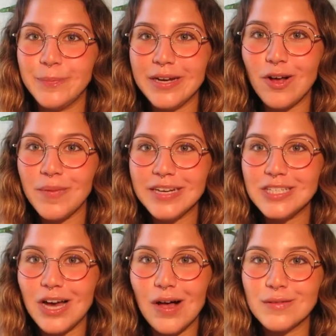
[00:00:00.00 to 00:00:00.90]
been on my
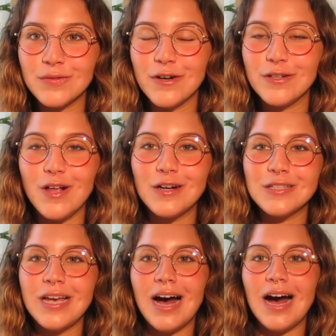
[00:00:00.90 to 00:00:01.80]
shelves for a long
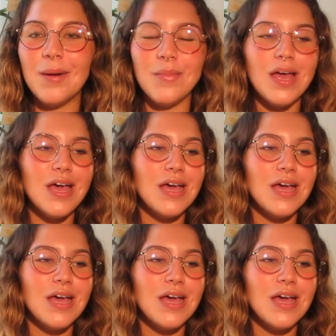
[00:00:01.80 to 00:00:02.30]
time.